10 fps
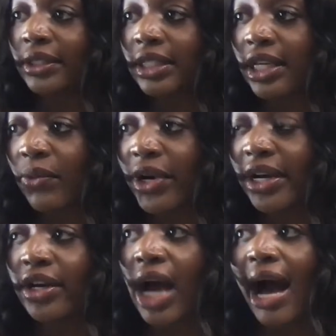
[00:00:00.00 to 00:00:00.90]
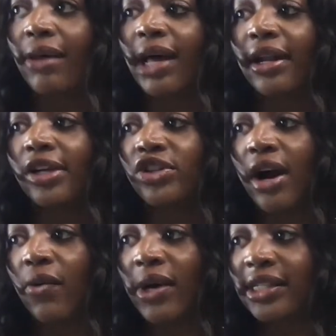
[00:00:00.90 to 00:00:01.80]
And then we're gonna outline our
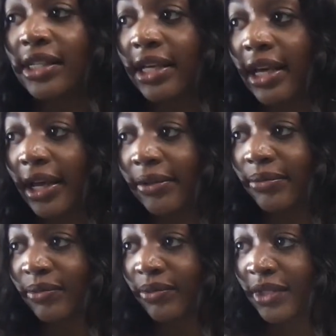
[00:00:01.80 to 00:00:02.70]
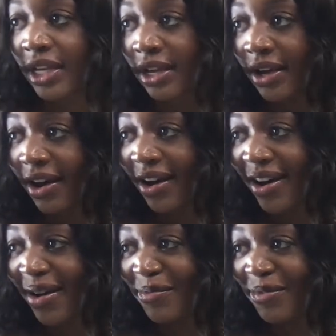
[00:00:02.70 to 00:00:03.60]
jar once again.
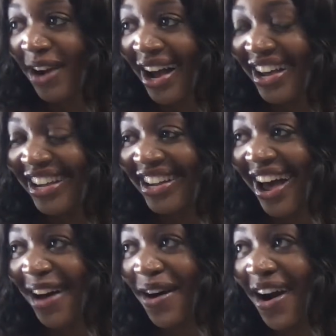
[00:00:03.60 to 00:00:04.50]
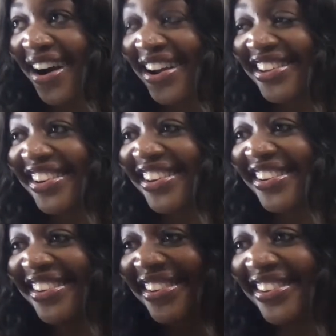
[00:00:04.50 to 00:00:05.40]
Uh, Brian, how are
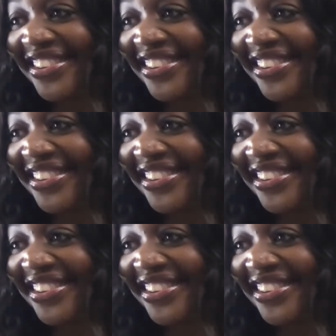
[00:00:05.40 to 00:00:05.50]
you?